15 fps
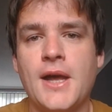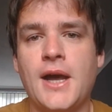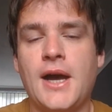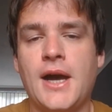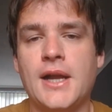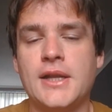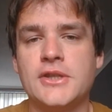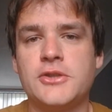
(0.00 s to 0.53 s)

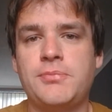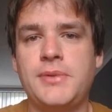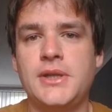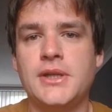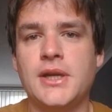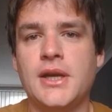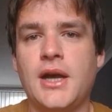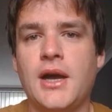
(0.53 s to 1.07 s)
And it's been
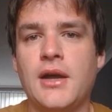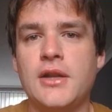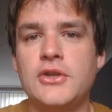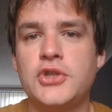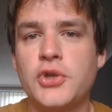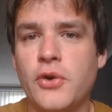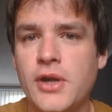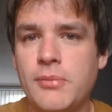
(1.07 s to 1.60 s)
an
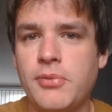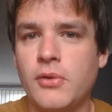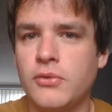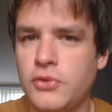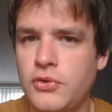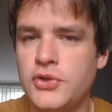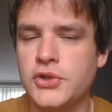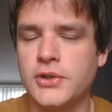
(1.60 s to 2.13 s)

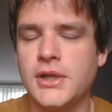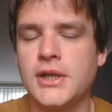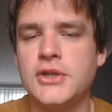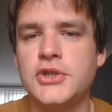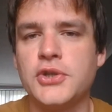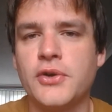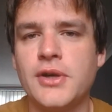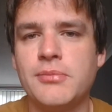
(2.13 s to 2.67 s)

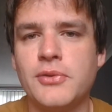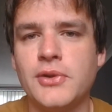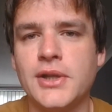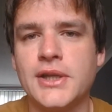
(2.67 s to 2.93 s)
enjoyable